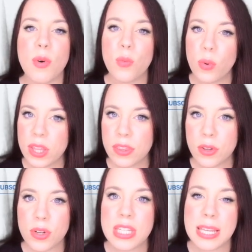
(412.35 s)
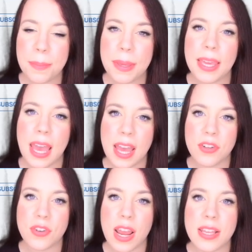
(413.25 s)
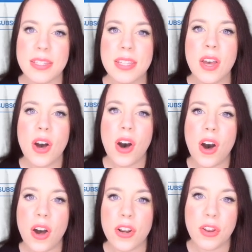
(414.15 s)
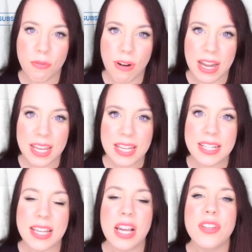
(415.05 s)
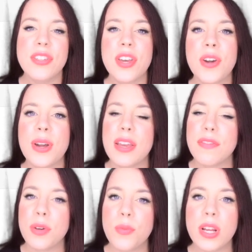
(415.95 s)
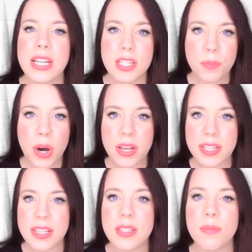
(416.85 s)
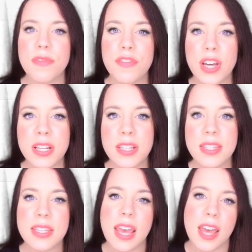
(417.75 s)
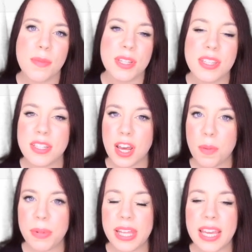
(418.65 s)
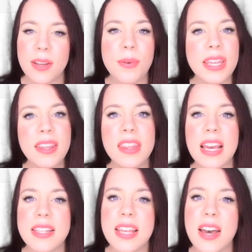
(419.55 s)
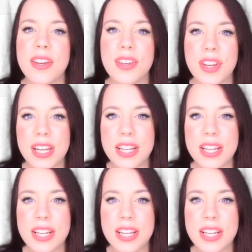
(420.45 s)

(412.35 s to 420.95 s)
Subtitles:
with your tipping address on Reddit. So if you want to deposit some funds to start playing with, that's how you're